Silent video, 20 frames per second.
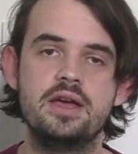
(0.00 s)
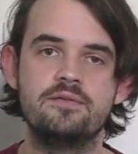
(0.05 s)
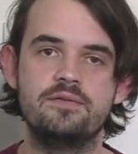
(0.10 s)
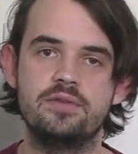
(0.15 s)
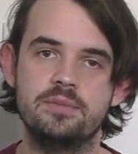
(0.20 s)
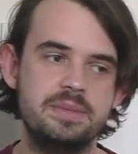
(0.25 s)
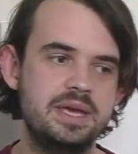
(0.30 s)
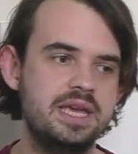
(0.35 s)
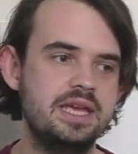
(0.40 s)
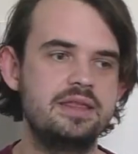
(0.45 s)

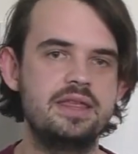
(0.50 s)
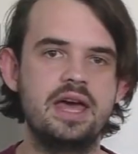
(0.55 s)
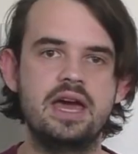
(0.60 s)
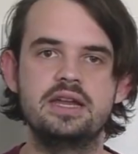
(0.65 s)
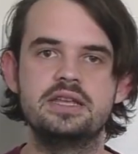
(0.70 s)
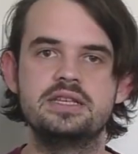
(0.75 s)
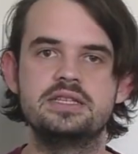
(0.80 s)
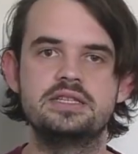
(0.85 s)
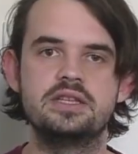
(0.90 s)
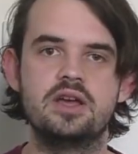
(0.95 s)
For me, that
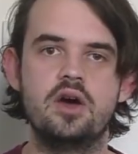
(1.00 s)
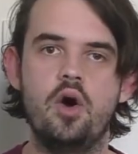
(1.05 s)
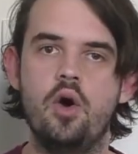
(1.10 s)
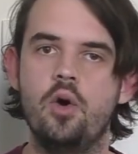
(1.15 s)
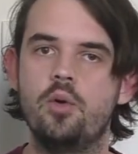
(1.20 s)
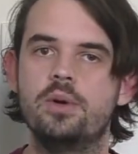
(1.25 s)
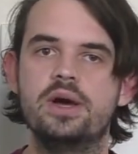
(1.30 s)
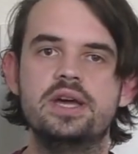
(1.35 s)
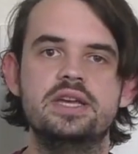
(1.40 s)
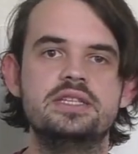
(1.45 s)
is
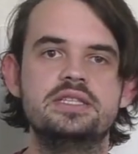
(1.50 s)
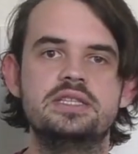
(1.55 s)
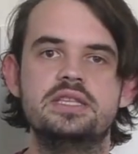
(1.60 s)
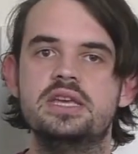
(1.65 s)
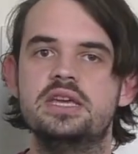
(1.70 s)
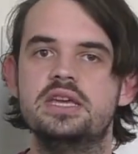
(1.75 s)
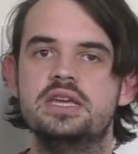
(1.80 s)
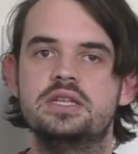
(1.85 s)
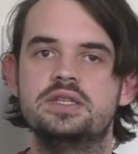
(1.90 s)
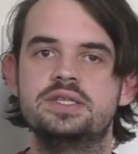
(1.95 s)
always
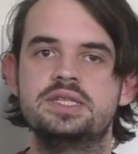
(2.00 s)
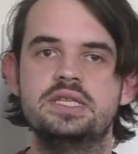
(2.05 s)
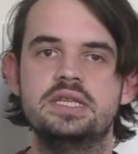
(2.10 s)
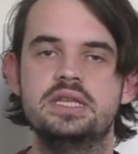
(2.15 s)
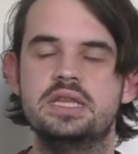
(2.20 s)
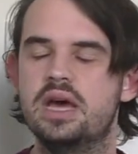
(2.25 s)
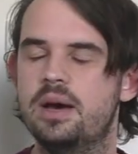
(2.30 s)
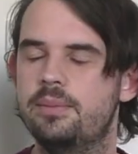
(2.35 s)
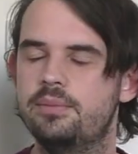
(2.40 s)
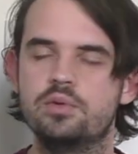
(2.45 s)
the
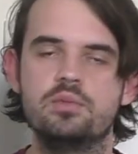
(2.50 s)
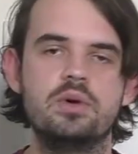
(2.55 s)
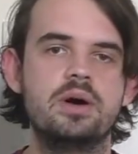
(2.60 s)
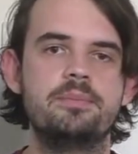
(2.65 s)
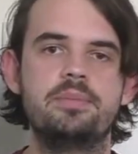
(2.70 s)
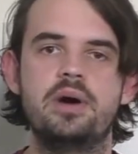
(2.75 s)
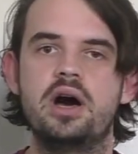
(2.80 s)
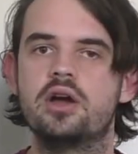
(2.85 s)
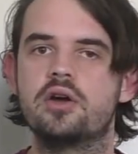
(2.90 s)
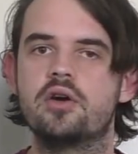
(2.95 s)

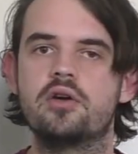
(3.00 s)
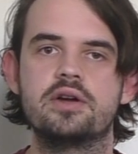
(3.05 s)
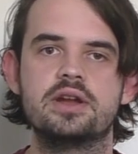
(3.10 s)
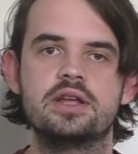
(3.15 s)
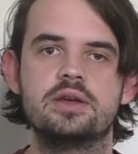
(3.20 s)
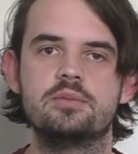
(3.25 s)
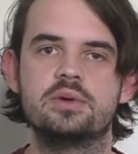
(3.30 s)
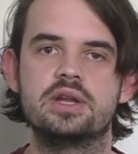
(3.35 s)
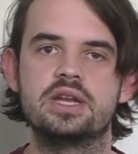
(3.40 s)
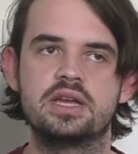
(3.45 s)
#1
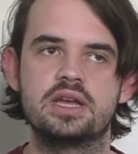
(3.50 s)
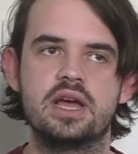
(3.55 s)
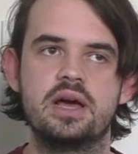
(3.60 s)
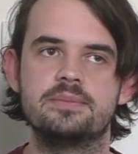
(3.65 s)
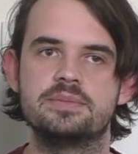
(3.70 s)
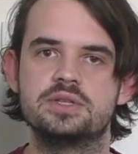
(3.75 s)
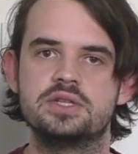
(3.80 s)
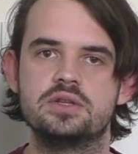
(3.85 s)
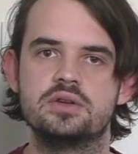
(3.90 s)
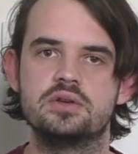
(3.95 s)
priority when it
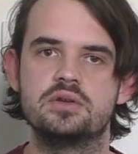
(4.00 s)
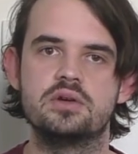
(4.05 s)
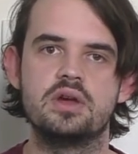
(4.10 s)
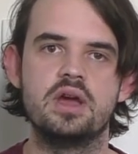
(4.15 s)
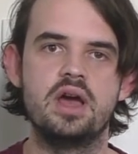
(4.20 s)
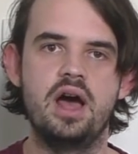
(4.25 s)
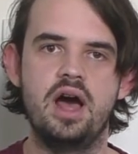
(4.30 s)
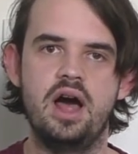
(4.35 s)
comes to